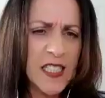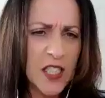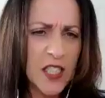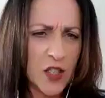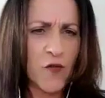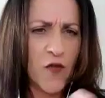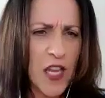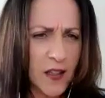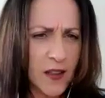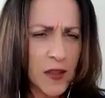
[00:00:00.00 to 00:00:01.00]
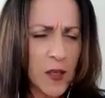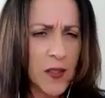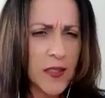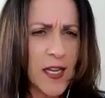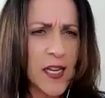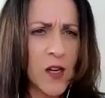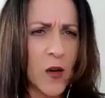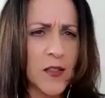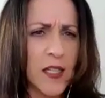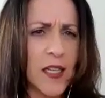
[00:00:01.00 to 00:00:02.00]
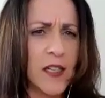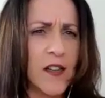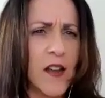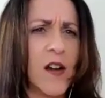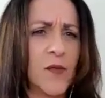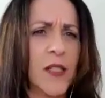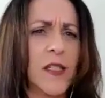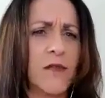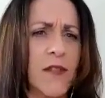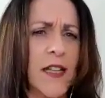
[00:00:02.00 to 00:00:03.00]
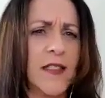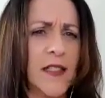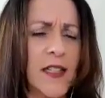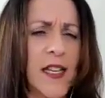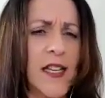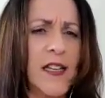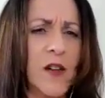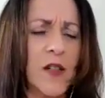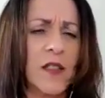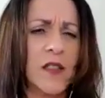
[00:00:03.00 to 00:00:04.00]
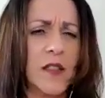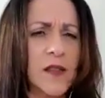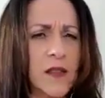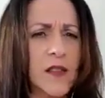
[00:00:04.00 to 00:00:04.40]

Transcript: Did you feel what they were saying, or did it not really resonate?